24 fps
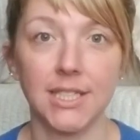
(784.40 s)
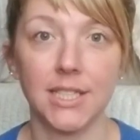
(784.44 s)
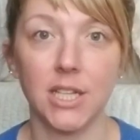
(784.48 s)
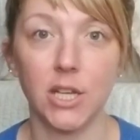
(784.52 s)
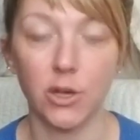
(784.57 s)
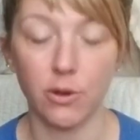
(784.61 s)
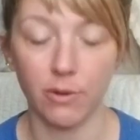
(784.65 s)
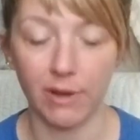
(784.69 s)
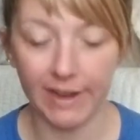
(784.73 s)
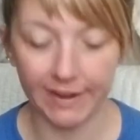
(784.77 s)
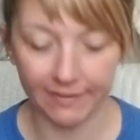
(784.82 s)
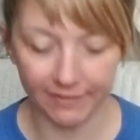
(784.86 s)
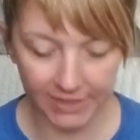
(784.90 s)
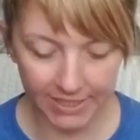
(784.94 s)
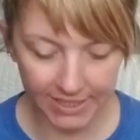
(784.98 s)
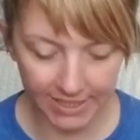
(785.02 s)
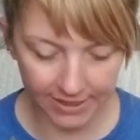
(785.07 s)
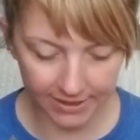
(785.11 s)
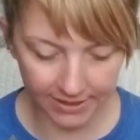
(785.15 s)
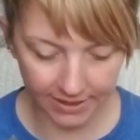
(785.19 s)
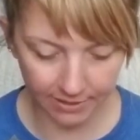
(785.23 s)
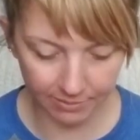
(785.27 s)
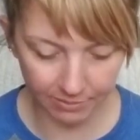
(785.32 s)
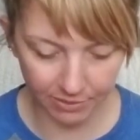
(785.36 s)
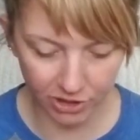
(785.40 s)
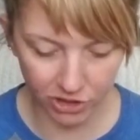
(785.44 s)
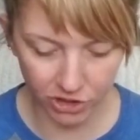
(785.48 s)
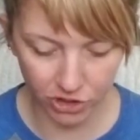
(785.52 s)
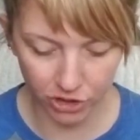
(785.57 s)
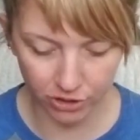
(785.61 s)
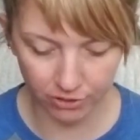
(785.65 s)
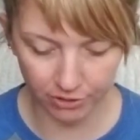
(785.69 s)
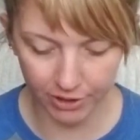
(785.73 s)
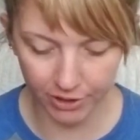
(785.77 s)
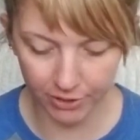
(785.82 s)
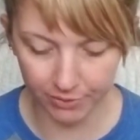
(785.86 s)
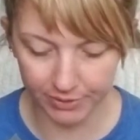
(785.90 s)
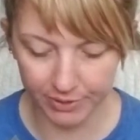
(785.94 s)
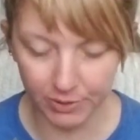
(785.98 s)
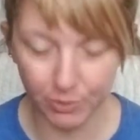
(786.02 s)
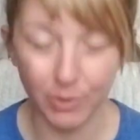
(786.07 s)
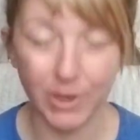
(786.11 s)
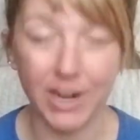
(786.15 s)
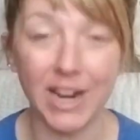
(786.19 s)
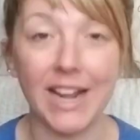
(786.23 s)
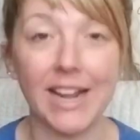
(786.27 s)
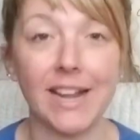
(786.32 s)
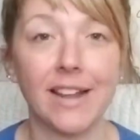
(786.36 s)
So everything that I'm going to show you
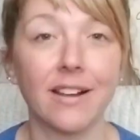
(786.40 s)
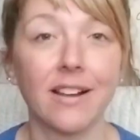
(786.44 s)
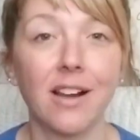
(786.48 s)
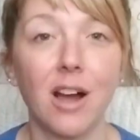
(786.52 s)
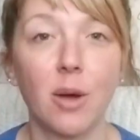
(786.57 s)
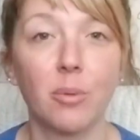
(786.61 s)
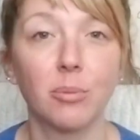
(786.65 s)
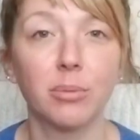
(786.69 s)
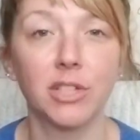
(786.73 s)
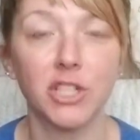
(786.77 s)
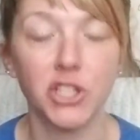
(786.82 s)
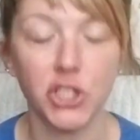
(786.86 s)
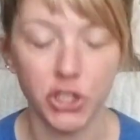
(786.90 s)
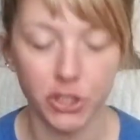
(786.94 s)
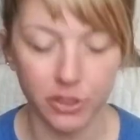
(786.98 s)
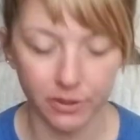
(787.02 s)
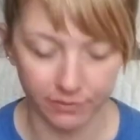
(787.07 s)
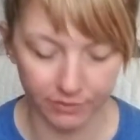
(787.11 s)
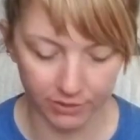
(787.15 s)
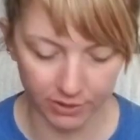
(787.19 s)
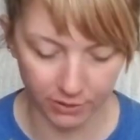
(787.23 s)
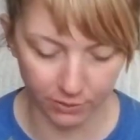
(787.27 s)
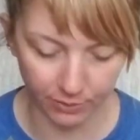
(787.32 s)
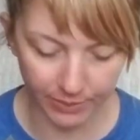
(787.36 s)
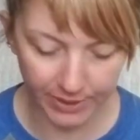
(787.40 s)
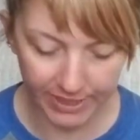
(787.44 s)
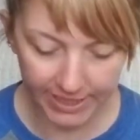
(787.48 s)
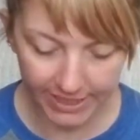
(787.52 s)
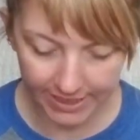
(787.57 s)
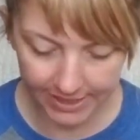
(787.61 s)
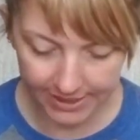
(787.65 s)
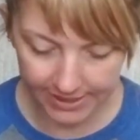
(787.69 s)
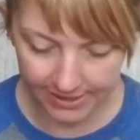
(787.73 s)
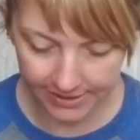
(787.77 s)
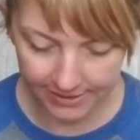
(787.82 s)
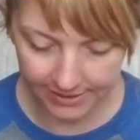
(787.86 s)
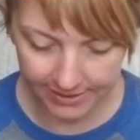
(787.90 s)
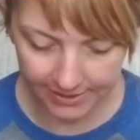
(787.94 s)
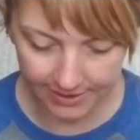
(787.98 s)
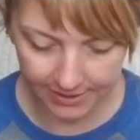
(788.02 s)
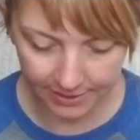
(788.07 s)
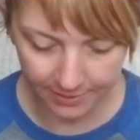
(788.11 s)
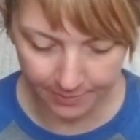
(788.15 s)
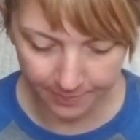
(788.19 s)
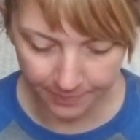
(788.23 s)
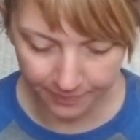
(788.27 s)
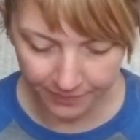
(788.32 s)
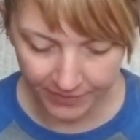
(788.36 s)
is what I accomplished over the weekend.
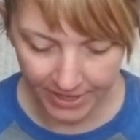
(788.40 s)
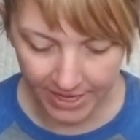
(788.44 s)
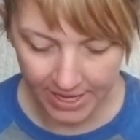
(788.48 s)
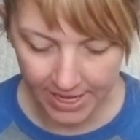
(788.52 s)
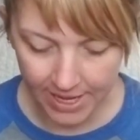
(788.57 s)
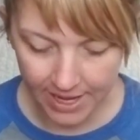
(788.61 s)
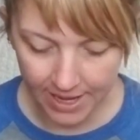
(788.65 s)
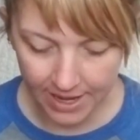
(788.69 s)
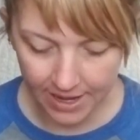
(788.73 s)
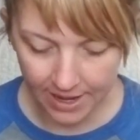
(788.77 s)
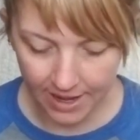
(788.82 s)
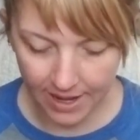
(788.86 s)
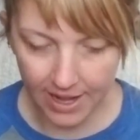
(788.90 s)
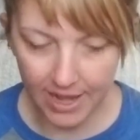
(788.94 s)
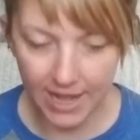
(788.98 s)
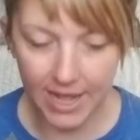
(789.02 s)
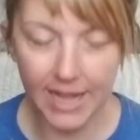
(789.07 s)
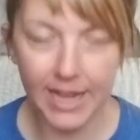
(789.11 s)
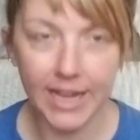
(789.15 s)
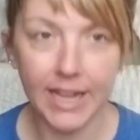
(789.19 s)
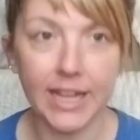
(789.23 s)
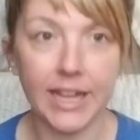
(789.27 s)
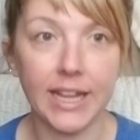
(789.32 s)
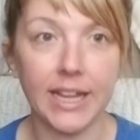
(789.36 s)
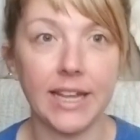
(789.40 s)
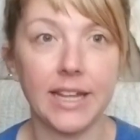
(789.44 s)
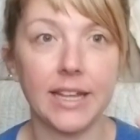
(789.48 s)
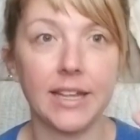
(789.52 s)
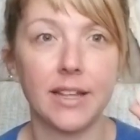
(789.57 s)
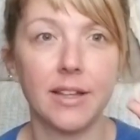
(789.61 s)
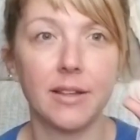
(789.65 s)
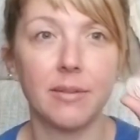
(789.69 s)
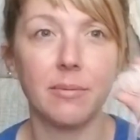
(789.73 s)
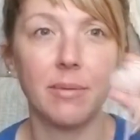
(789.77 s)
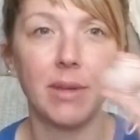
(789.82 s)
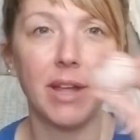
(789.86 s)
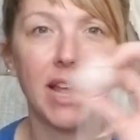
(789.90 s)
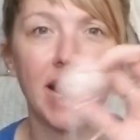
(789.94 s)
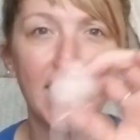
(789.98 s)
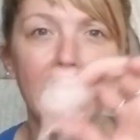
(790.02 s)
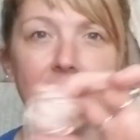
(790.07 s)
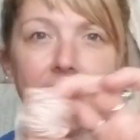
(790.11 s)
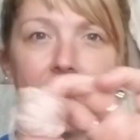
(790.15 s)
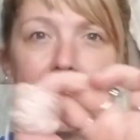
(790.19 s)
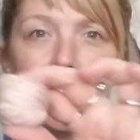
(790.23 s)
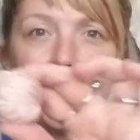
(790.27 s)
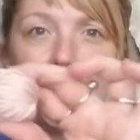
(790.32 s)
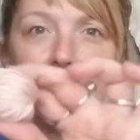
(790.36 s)
I am
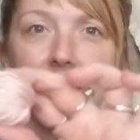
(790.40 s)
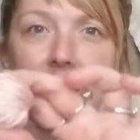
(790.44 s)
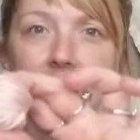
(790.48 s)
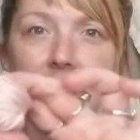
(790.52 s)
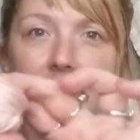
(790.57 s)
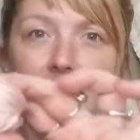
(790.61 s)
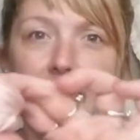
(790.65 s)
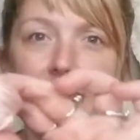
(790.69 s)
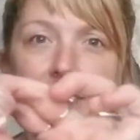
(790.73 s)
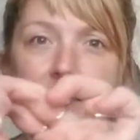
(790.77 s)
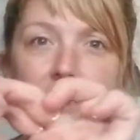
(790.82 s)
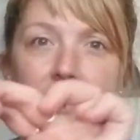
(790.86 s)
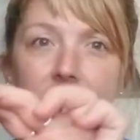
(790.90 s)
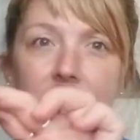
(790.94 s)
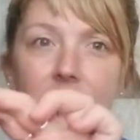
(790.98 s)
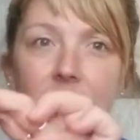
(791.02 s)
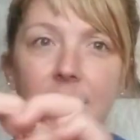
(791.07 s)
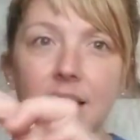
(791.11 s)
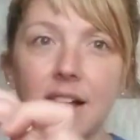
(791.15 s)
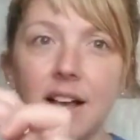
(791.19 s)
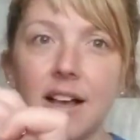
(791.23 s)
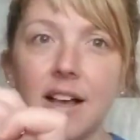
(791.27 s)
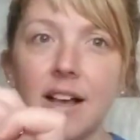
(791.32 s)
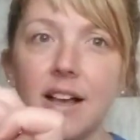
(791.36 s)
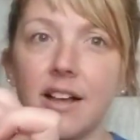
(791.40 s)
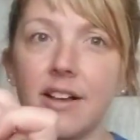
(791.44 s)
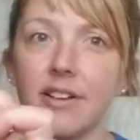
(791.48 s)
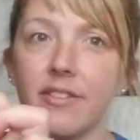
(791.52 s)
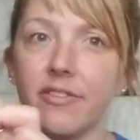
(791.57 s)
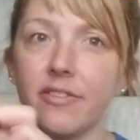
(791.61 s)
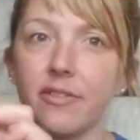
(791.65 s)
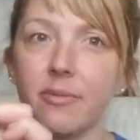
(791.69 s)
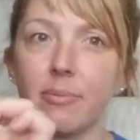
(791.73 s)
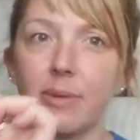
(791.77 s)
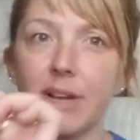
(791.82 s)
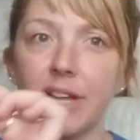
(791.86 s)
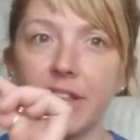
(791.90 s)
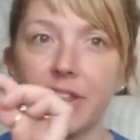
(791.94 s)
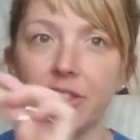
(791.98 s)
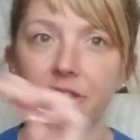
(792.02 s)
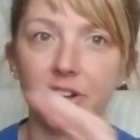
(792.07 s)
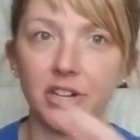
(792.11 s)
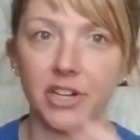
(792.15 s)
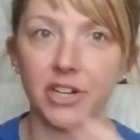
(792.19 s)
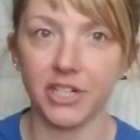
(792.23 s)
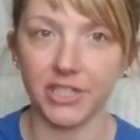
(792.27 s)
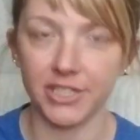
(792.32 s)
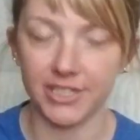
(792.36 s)
at the end of my
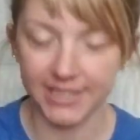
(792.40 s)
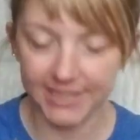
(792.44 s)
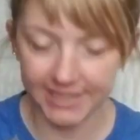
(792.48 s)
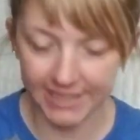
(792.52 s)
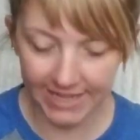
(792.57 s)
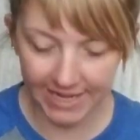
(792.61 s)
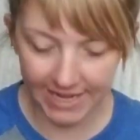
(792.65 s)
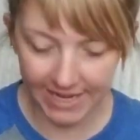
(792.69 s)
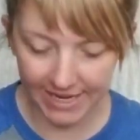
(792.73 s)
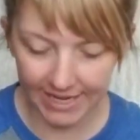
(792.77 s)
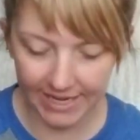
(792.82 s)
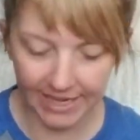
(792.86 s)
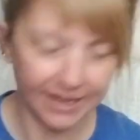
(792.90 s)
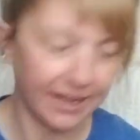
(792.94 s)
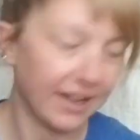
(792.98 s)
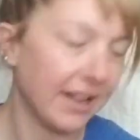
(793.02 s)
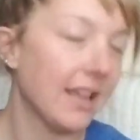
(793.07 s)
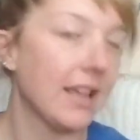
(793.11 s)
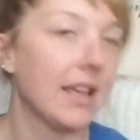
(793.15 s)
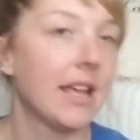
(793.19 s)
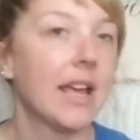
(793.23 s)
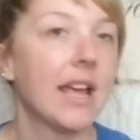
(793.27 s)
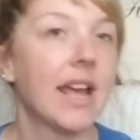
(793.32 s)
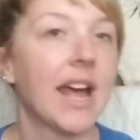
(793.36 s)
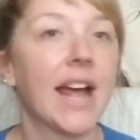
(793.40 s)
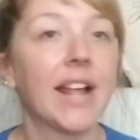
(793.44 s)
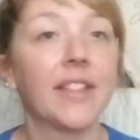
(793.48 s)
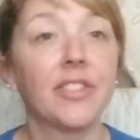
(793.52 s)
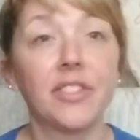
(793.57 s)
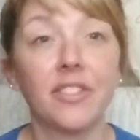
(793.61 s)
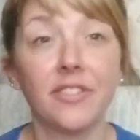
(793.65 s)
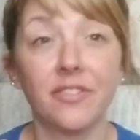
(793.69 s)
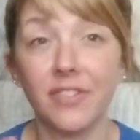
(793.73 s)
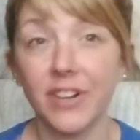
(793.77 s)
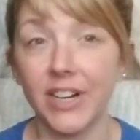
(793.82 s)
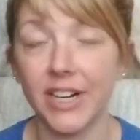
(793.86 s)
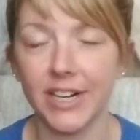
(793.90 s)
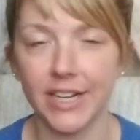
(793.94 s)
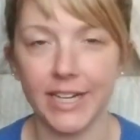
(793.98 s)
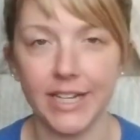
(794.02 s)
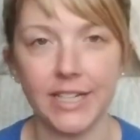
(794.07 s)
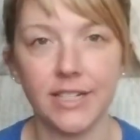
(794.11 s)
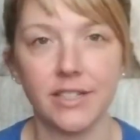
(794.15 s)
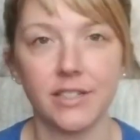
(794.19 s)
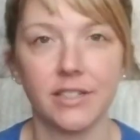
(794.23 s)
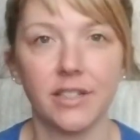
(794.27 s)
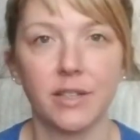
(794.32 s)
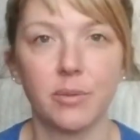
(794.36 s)
3rd skein. At the very
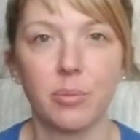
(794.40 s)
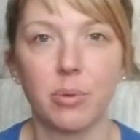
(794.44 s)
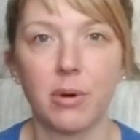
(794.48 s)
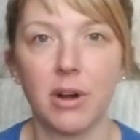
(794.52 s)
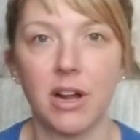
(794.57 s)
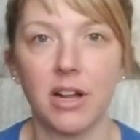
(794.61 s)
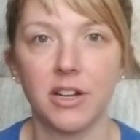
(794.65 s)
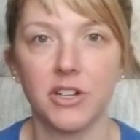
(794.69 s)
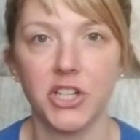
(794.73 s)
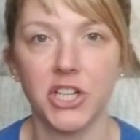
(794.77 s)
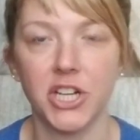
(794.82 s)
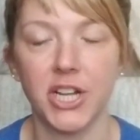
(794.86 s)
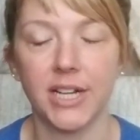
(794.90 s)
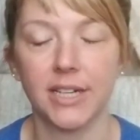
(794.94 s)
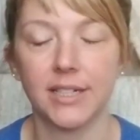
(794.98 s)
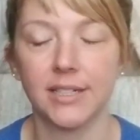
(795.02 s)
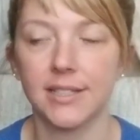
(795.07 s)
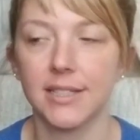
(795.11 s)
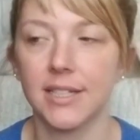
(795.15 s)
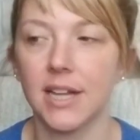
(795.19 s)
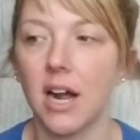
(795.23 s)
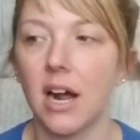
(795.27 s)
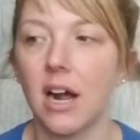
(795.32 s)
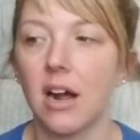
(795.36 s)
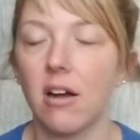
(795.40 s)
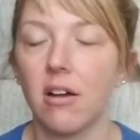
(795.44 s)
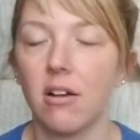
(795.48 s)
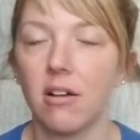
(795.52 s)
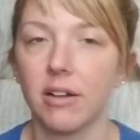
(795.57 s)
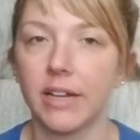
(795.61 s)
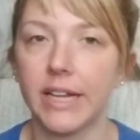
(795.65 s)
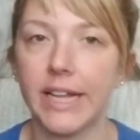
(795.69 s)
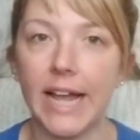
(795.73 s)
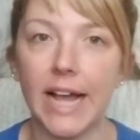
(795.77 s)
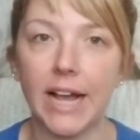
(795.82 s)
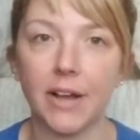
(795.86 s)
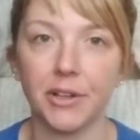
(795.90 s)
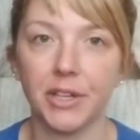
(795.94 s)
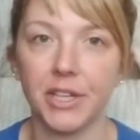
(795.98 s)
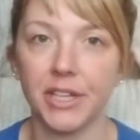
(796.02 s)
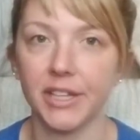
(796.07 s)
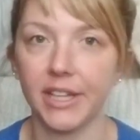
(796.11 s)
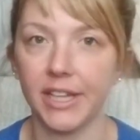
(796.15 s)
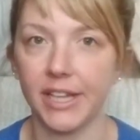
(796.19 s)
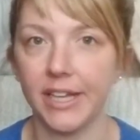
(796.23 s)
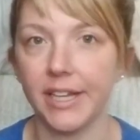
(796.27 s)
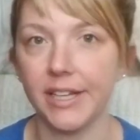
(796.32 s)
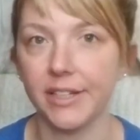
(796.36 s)
end of the project, I'll
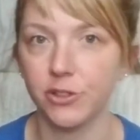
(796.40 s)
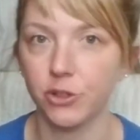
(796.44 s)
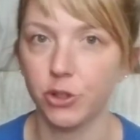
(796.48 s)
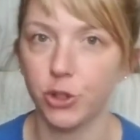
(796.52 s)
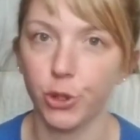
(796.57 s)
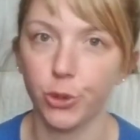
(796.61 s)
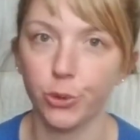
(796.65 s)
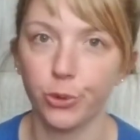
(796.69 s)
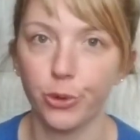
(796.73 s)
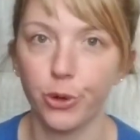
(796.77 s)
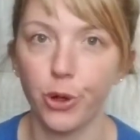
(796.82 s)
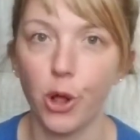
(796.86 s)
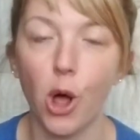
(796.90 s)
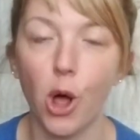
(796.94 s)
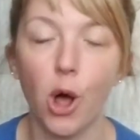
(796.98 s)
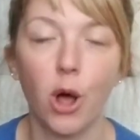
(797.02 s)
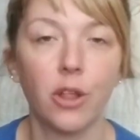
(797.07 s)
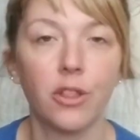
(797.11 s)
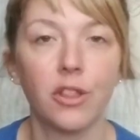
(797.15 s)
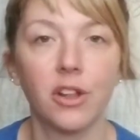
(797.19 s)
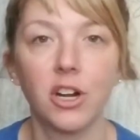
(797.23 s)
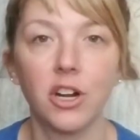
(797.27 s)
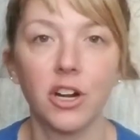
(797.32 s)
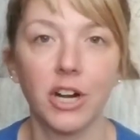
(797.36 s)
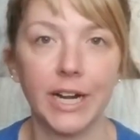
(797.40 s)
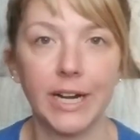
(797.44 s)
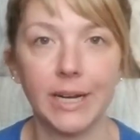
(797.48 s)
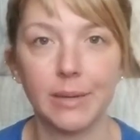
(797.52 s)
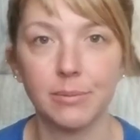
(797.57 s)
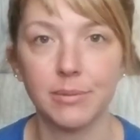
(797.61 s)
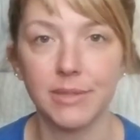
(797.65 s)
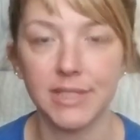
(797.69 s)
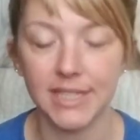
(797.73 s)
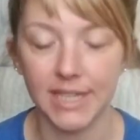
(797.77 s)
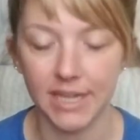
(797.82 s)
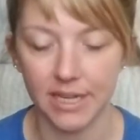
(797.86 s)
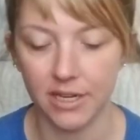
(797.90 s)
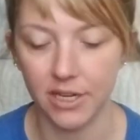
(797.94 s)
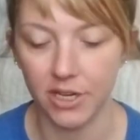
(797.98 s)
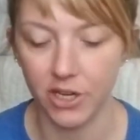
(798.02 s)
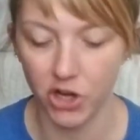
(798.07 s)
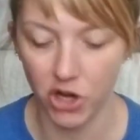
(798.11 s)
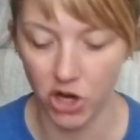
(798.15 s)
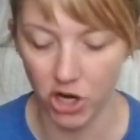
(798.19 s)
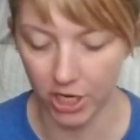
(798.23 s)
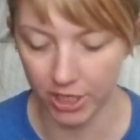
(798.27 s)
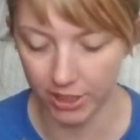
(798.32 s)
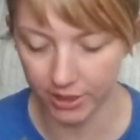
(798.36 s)
calculate in total all the grams and
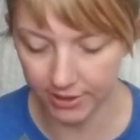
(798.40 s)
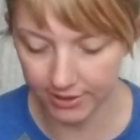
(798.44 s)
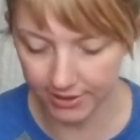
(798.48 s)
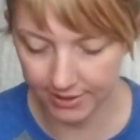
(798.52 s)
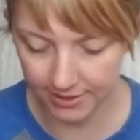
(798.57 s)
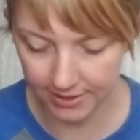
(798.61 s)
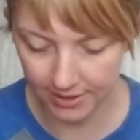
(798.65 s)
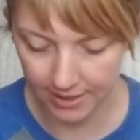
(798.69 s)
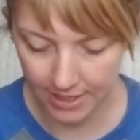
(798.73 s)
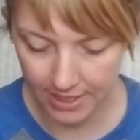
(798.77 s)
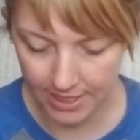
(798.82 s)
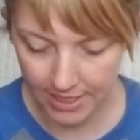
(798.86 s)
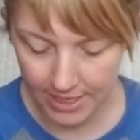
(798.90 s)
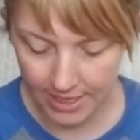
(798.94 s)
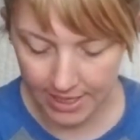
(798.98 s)
yards